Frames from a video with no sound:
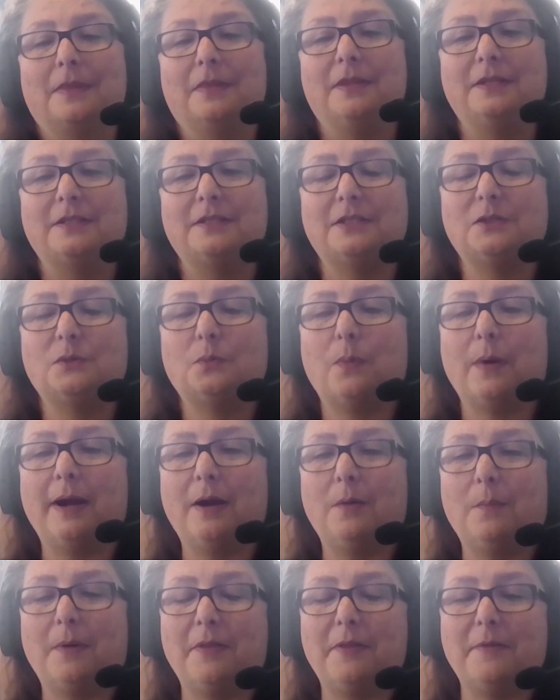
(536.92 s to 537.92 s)
This is
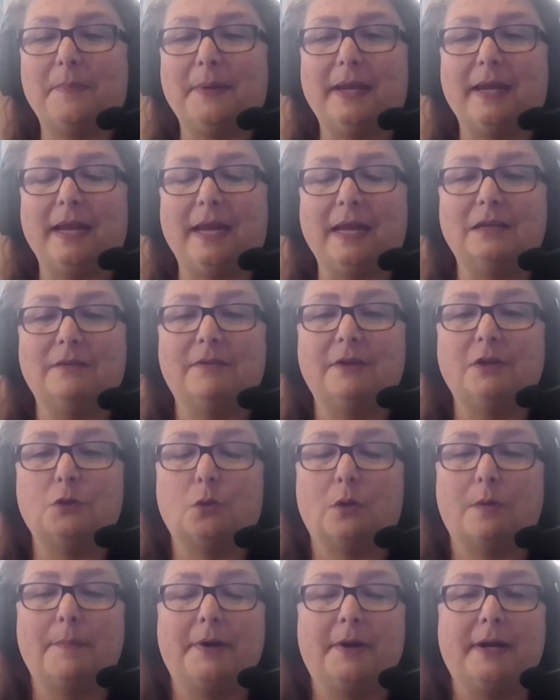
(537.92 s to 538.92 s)
where, whether it be an
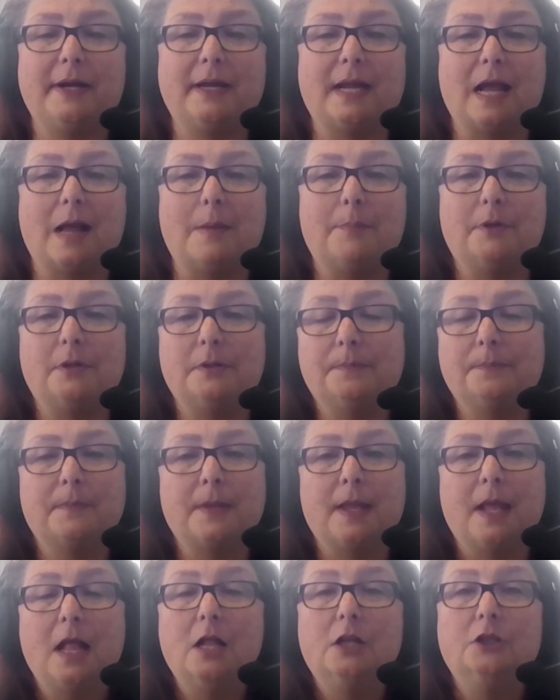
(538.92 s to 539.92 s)
individual or married couple,
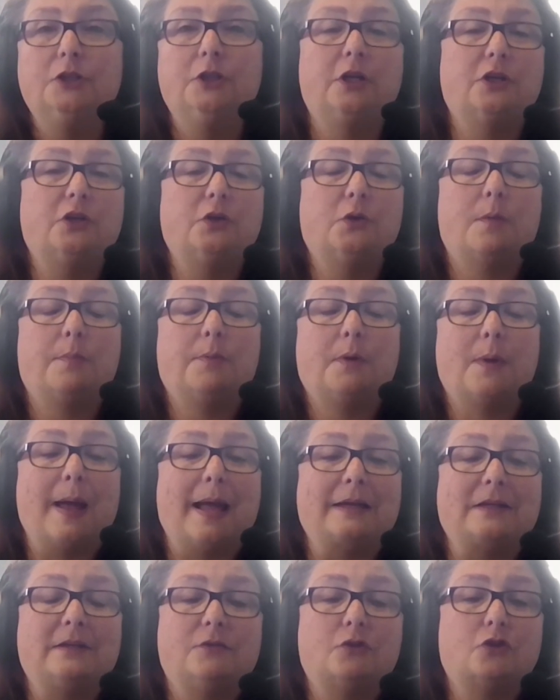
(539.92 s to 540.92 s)
you could do a
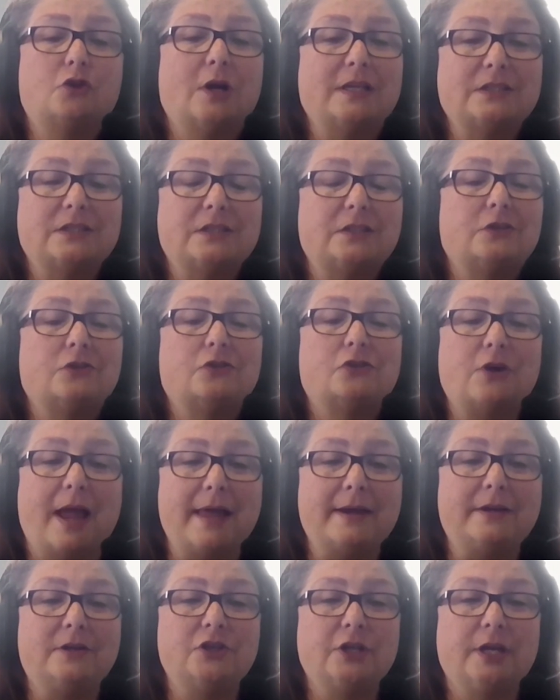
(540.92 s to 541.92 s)
proactive trust
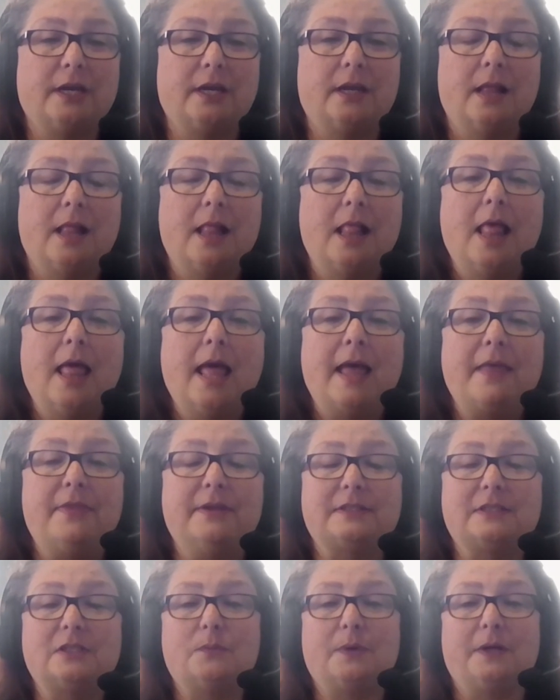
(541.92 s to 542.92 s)
strategy.
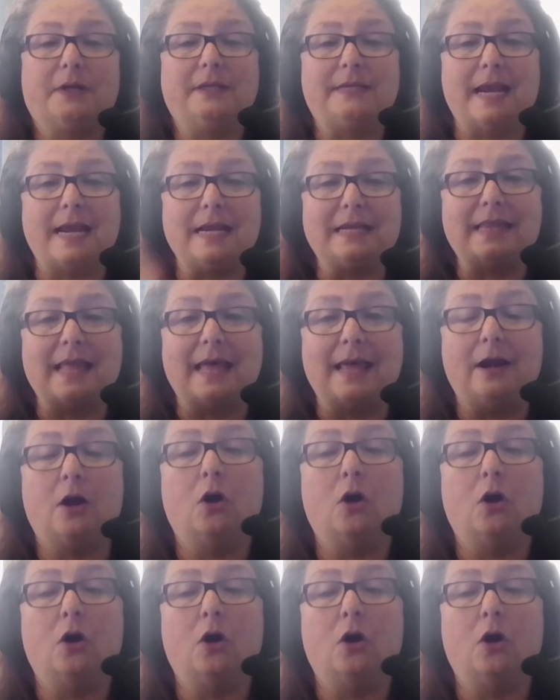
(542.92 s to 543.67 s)
This is where you take that